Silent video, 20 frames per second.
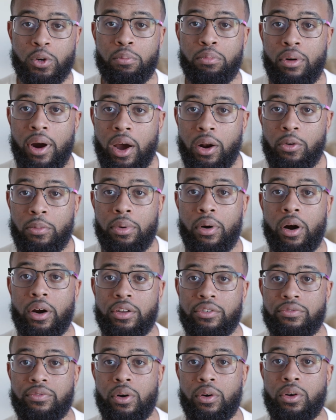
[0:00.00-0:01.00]
bridal
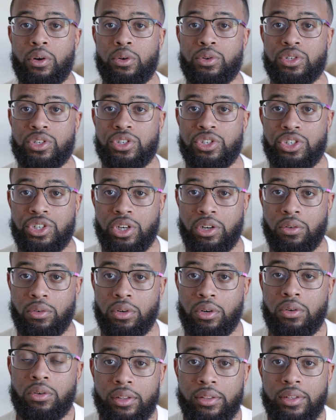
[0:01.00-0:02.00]
party photos in
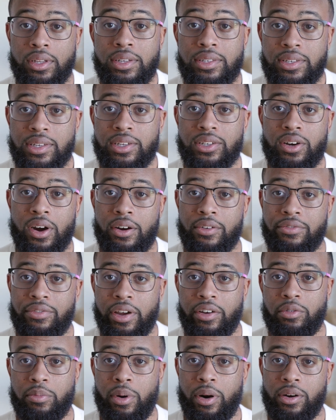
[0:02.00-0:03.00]
general, this is our
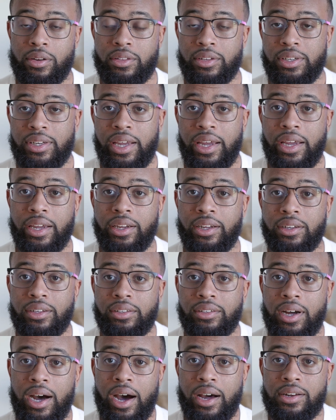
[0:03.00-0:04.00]
favorite part of the day,
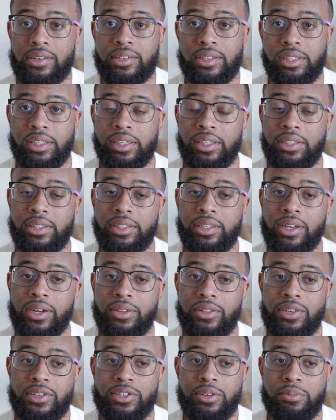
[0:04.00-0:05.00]
honestly.
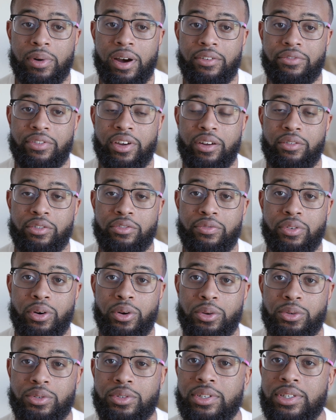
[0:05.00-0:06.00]
These are my favorite
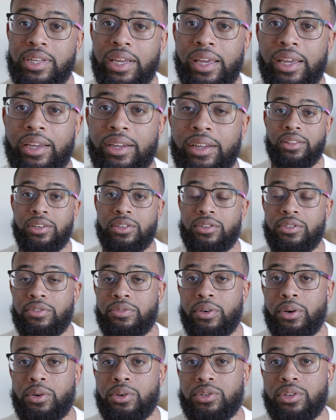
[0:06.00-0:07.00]
photos to take. These are the
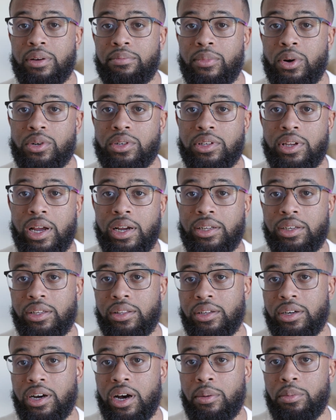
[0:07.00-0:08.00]
photos that most likely
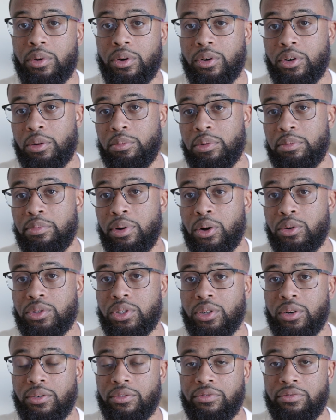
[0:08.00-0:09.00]
the couple are going to be
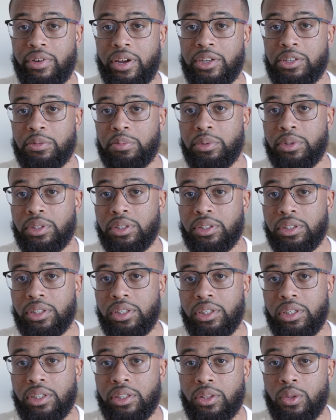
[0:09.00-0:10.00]
posting on Facebook,
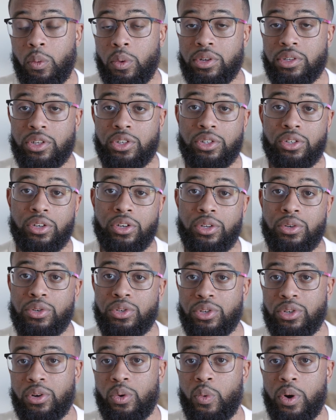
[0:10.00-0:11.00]
the ones that you're going to use
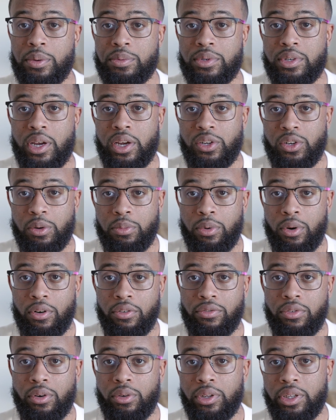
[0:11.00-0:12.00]
in your website and your
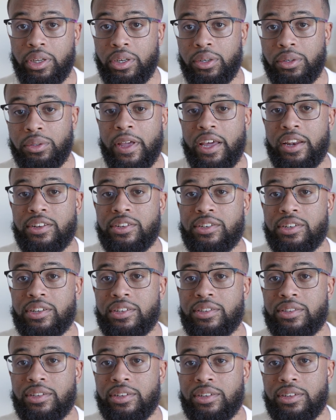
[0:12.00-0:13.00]
portfolio. And it's
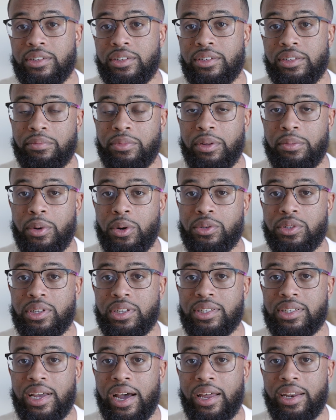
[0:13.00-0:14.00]
just the most
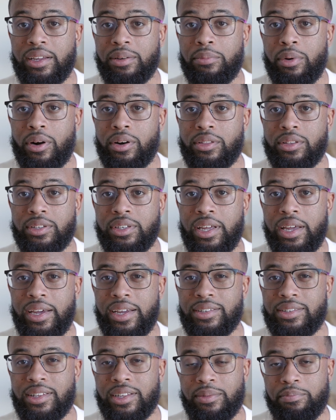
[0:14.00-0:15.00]
exciting part of the day.
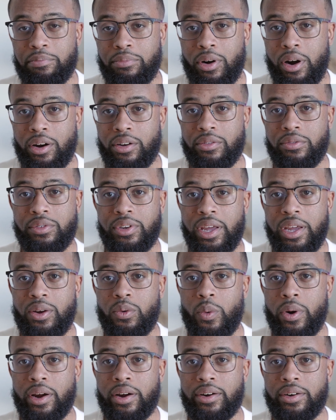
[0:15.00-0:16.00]
It's the part of the
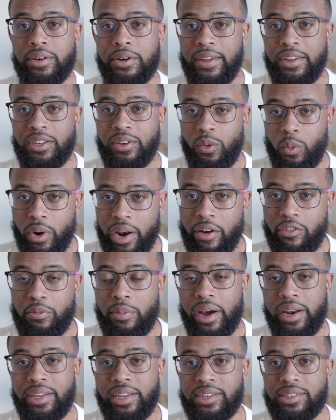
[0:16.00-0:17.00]
day where, when
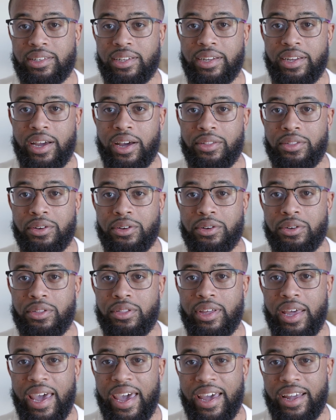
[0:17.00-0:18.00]
everybody gets together,
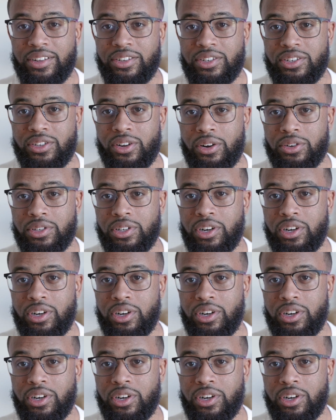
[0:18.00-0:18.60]
the edge starts to